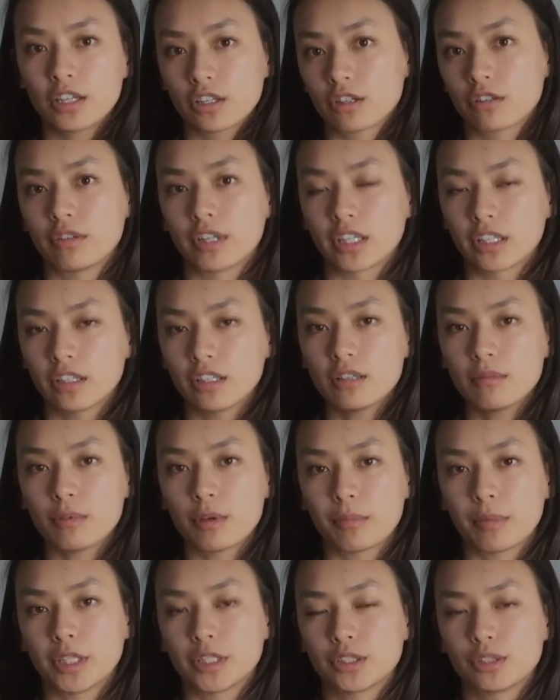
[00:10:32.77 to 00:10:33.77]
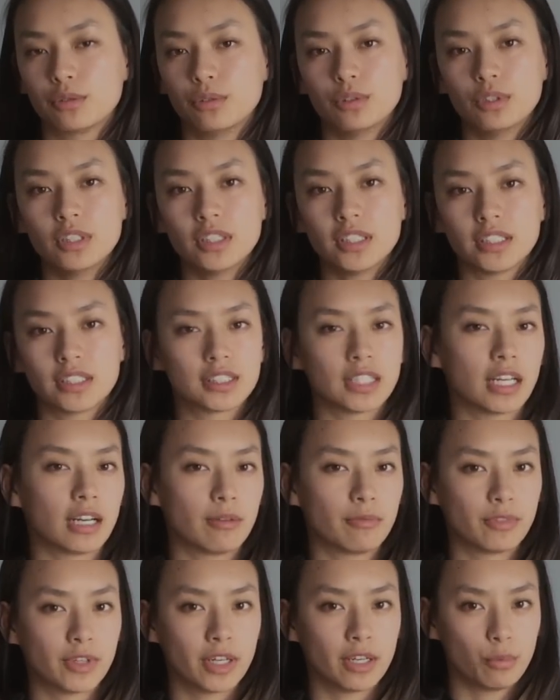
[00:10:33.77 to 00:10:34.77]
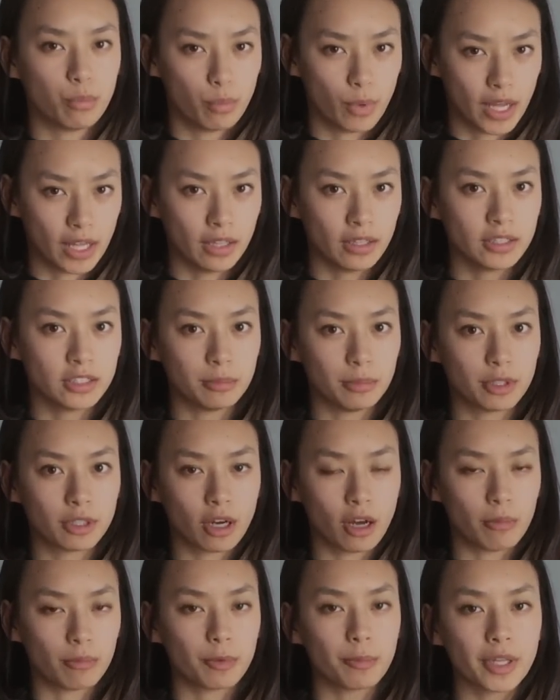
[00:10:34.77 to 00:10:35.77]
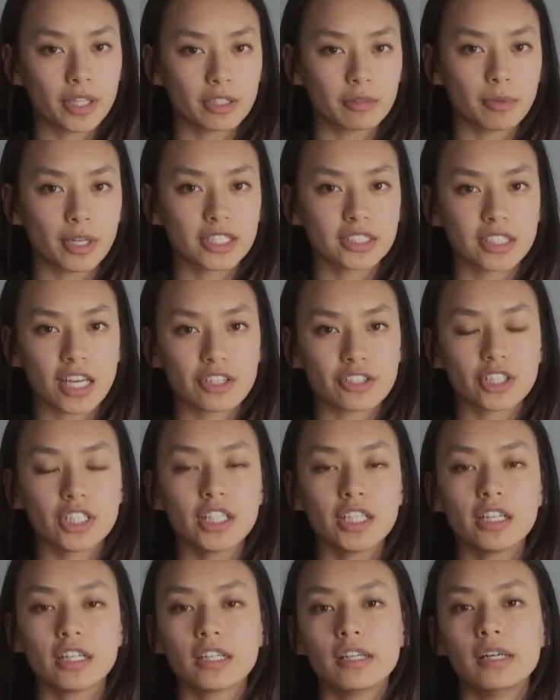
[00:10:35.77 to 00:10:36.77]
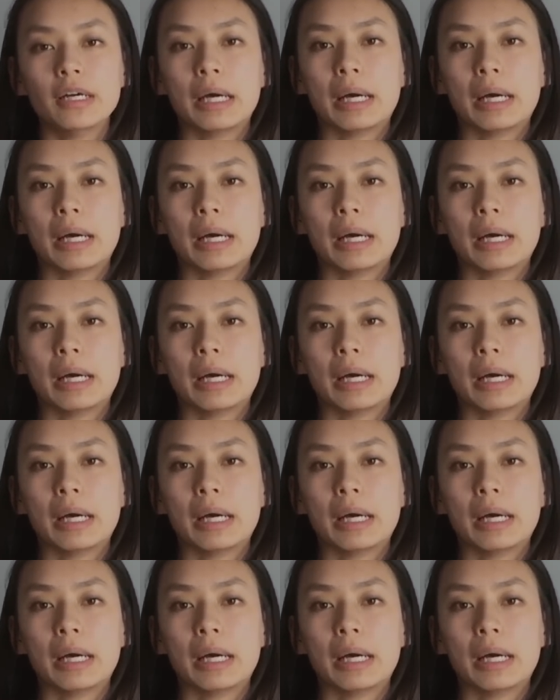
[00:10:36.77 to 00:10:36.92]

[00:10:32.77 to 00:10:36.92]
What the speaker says: curriculum at my school is set up very well to be complemented by Sketchy,